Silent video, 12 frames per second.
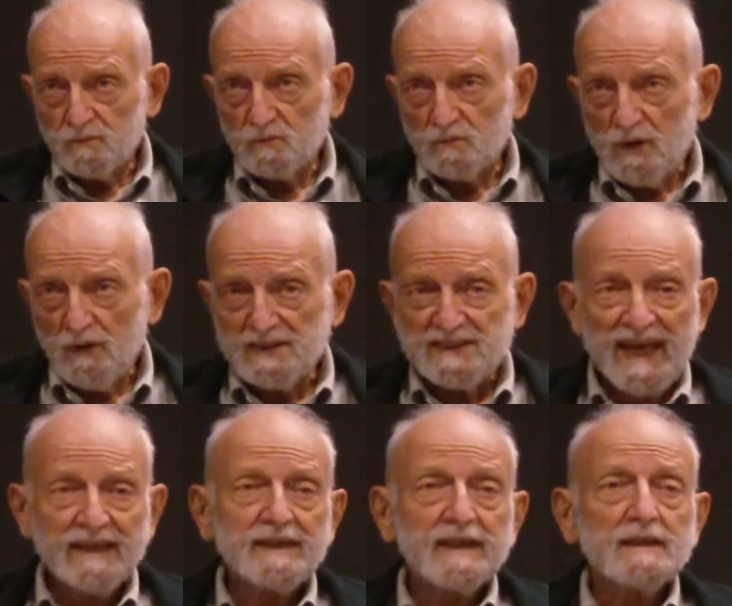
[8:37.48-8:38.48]
There are
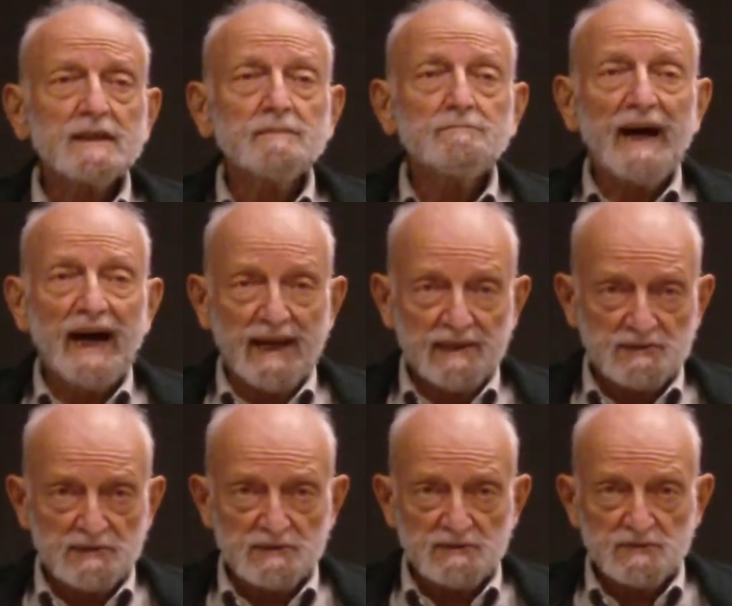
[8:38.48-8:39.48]
technical
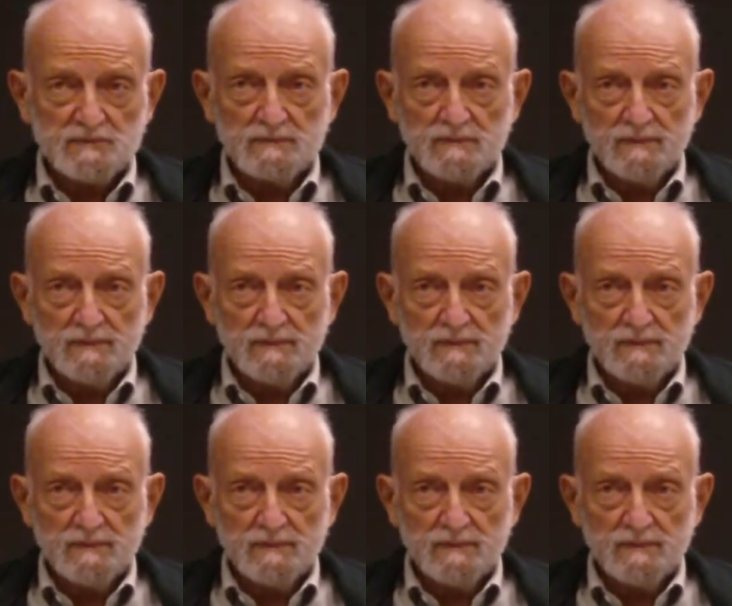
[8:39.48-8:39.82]
biases,